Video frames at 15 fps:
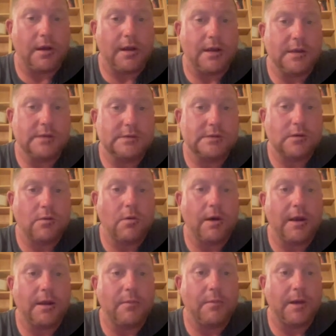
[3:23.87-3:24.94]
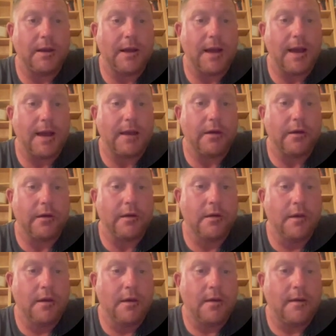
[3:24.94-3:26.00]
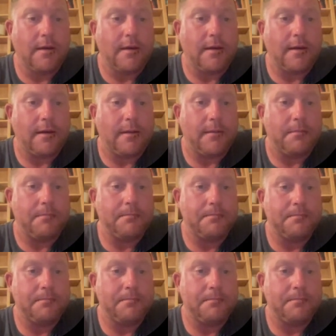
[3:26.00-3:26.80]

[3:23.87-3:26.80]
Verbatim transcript: it is quite a bit higher um,